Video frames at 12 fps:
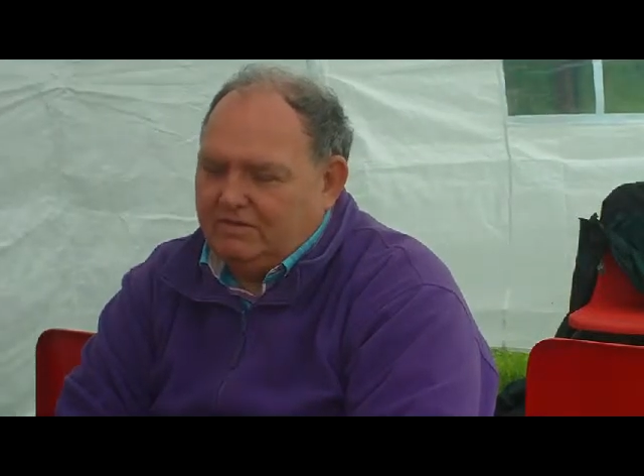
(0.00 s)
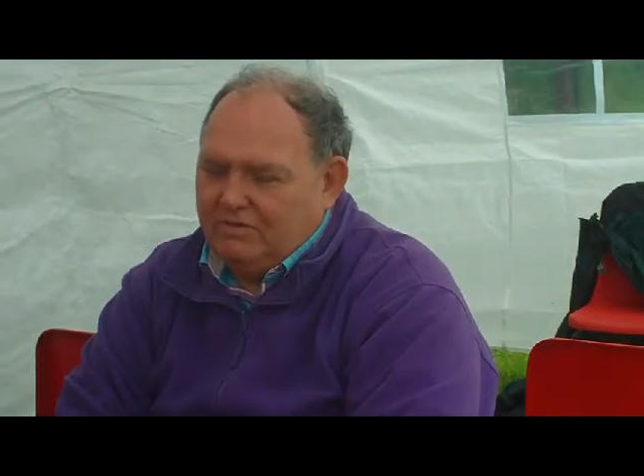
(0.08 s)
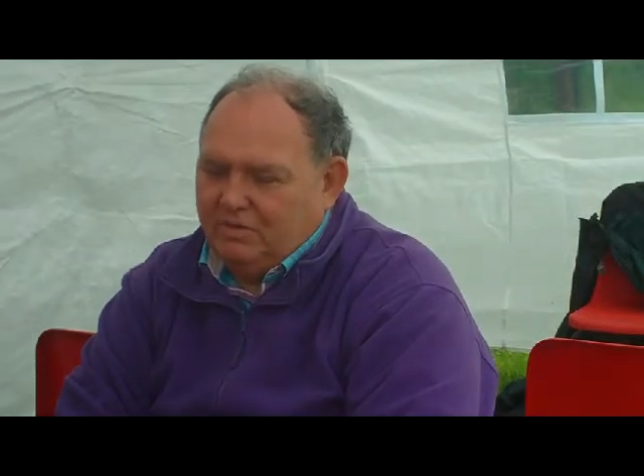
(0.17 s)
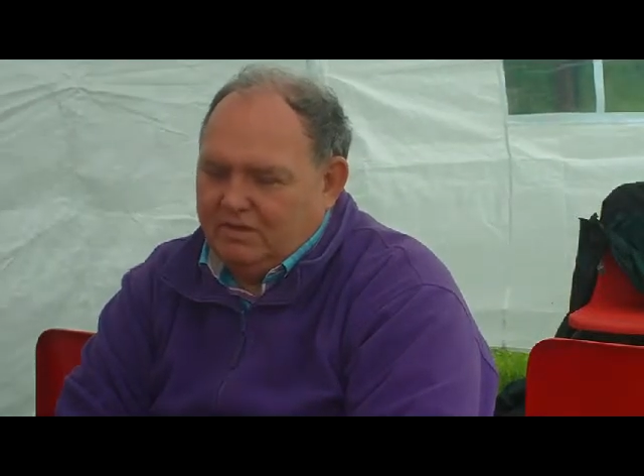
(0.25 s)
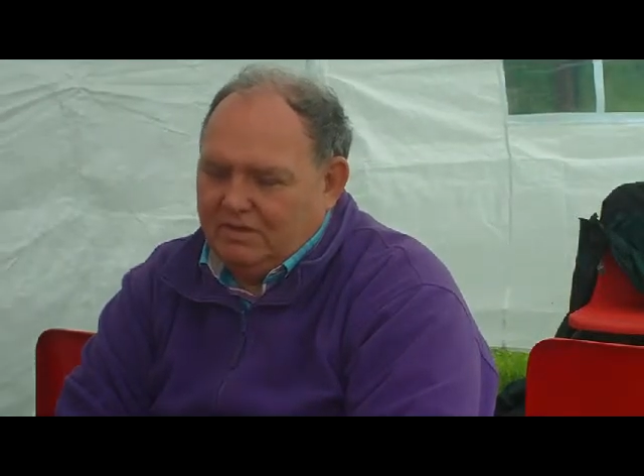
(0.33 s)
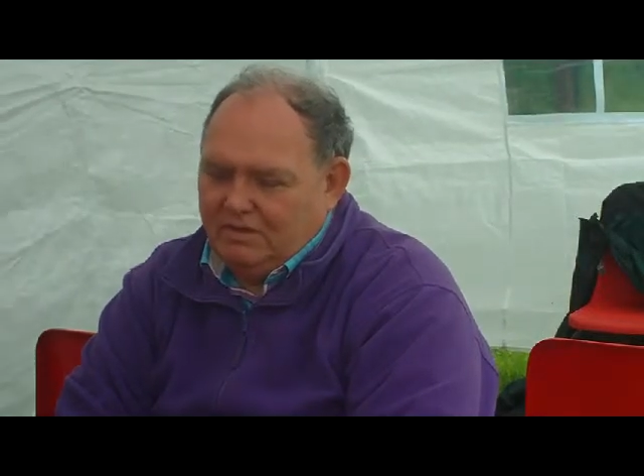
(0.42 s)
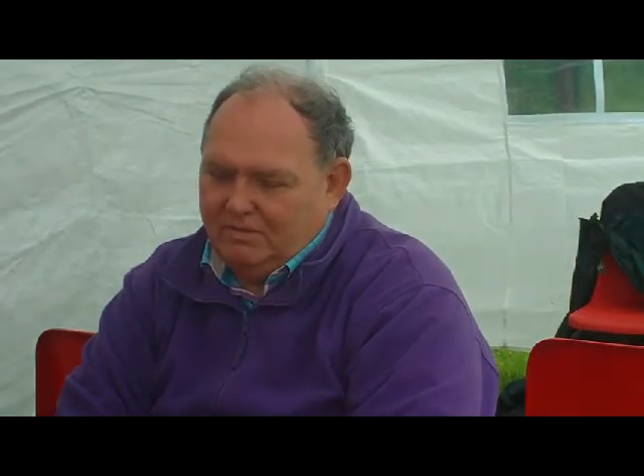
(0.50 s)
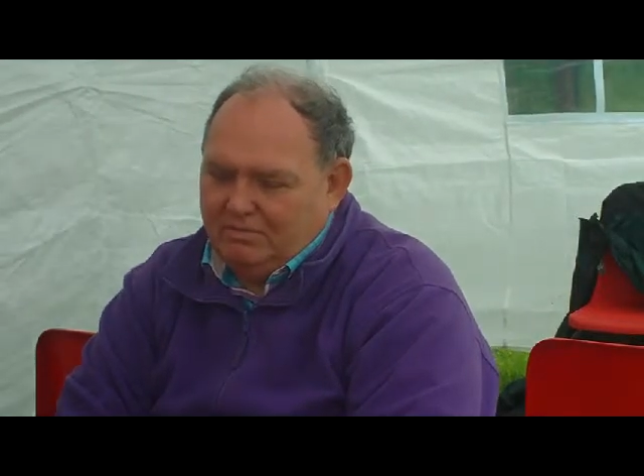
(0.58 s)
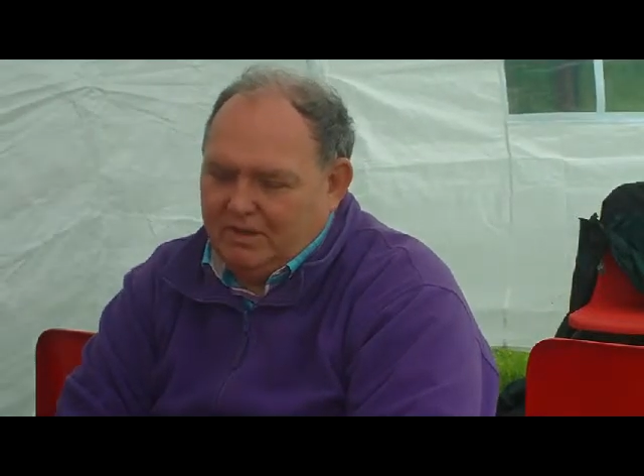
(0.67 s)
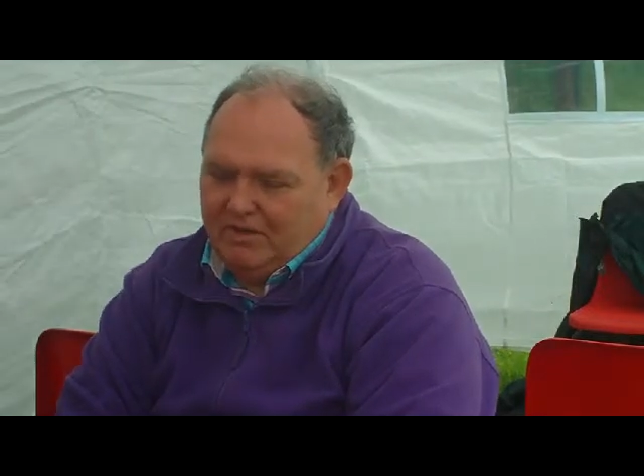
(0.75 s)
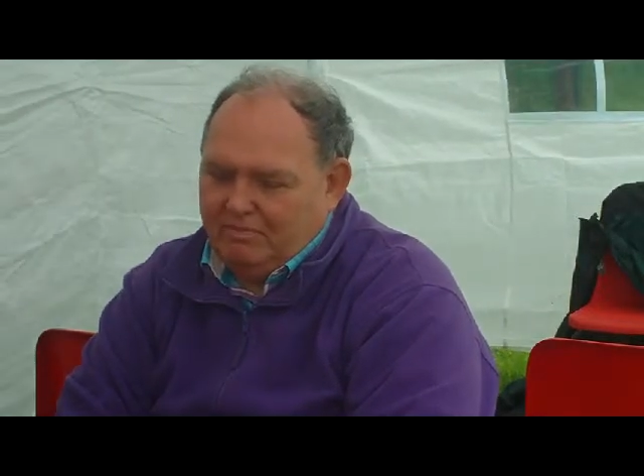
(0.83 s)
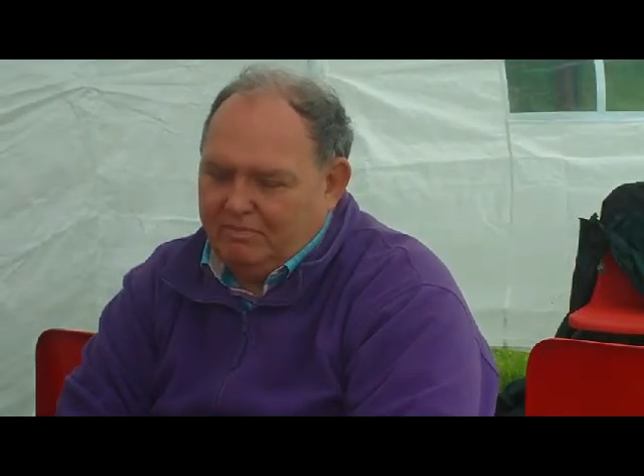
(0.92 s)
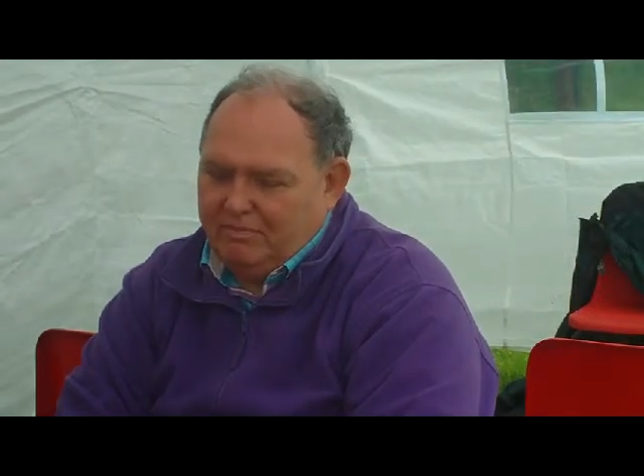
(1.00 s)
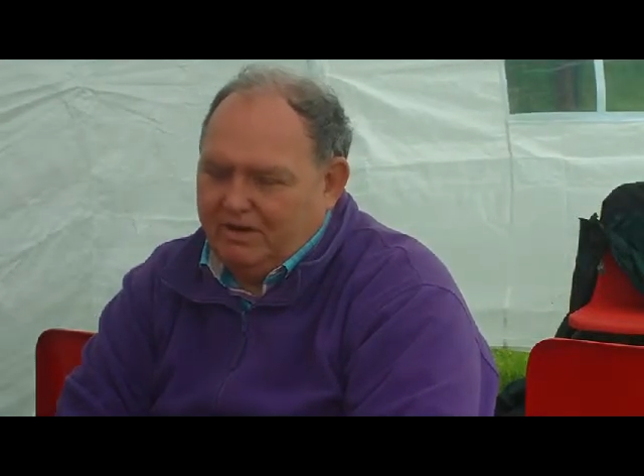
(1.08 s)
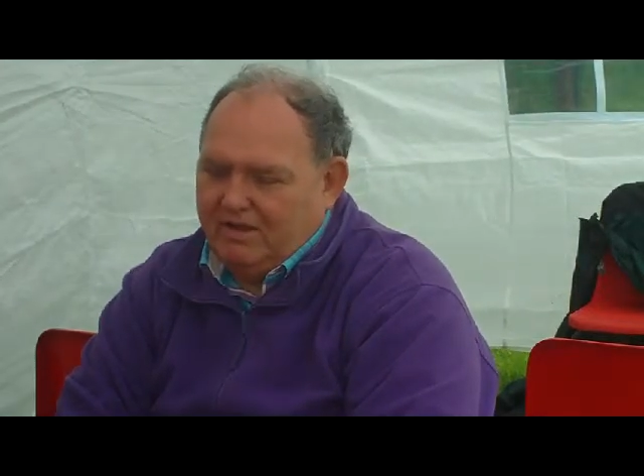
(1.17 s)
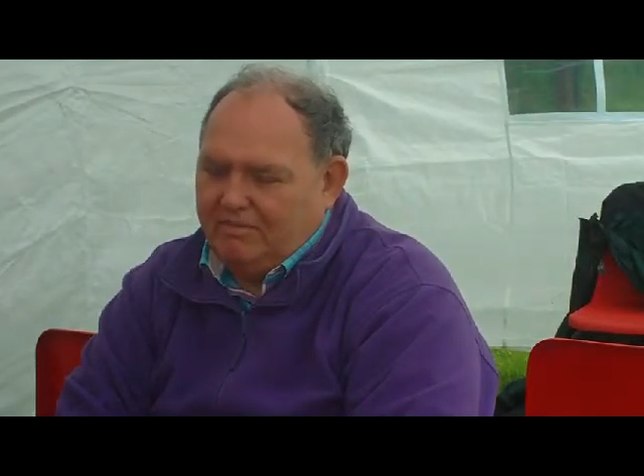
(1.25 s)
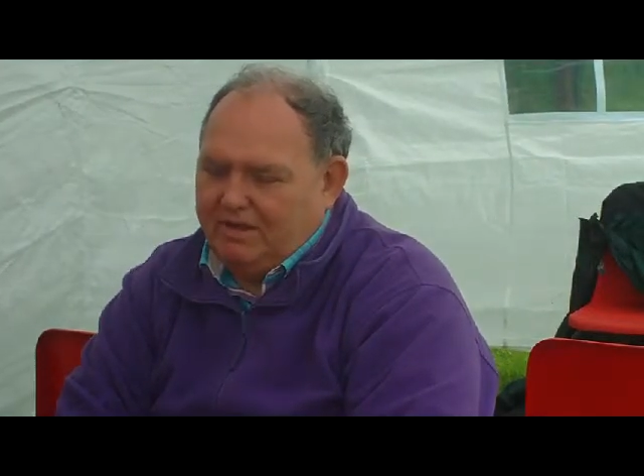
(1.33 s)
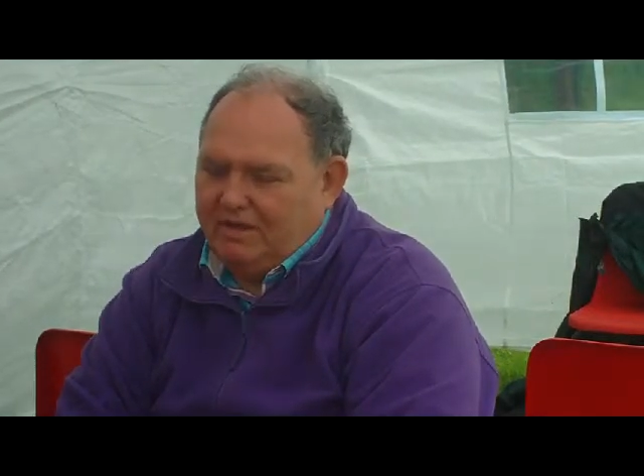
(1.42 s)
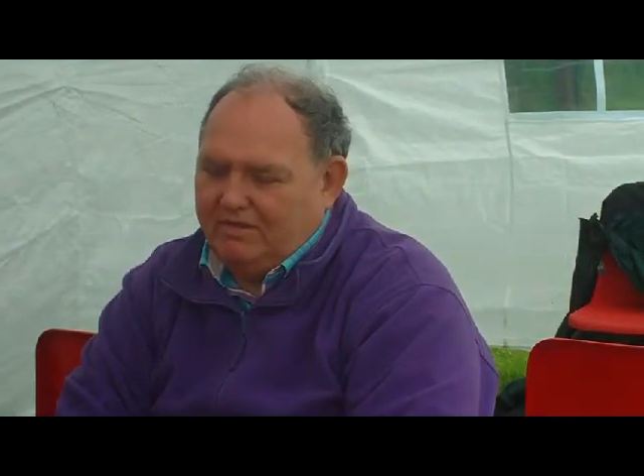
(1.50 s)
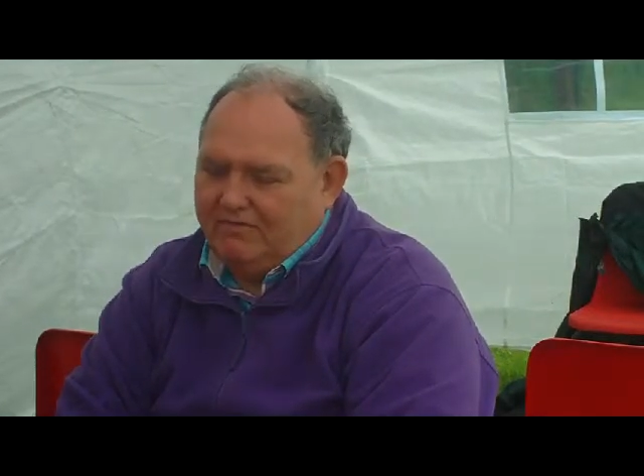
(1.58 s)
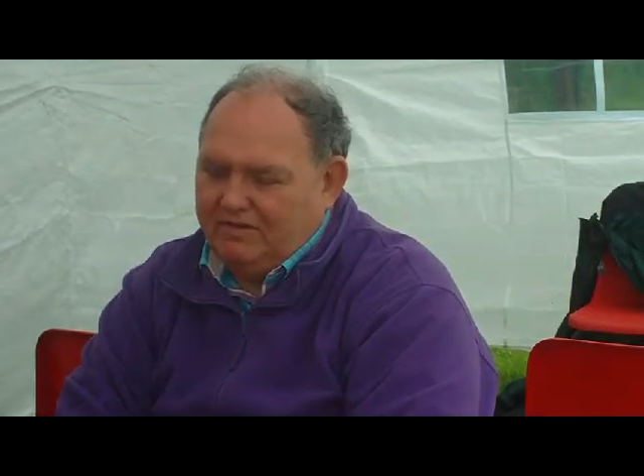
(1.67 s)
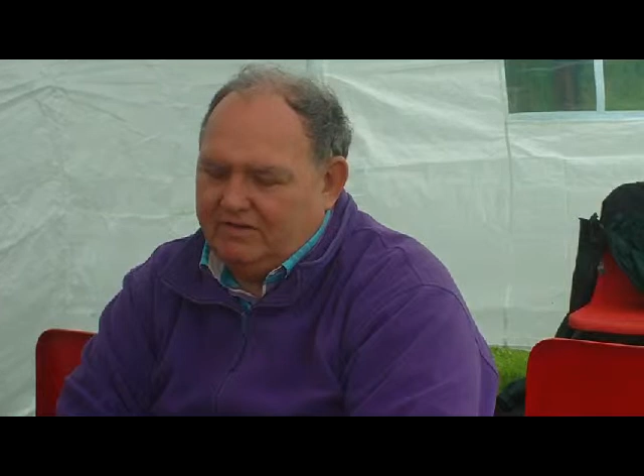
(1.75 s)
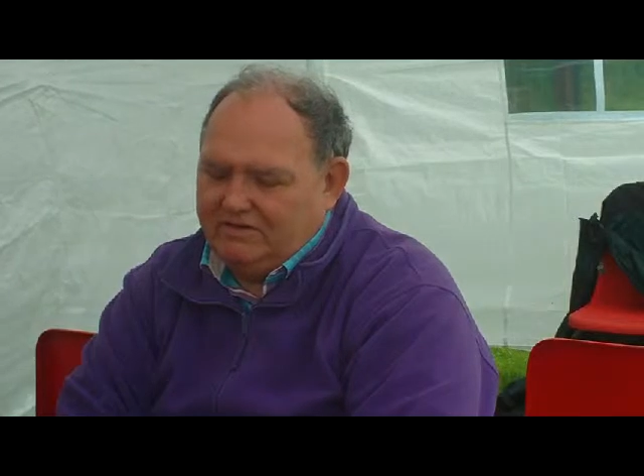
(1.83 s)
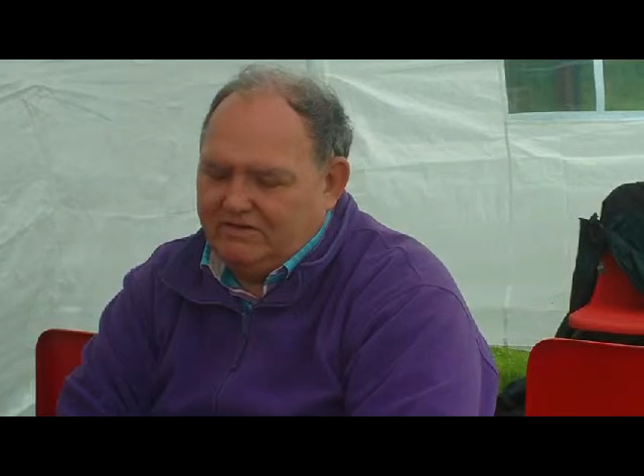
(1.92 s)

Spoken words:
that will both bring a benefit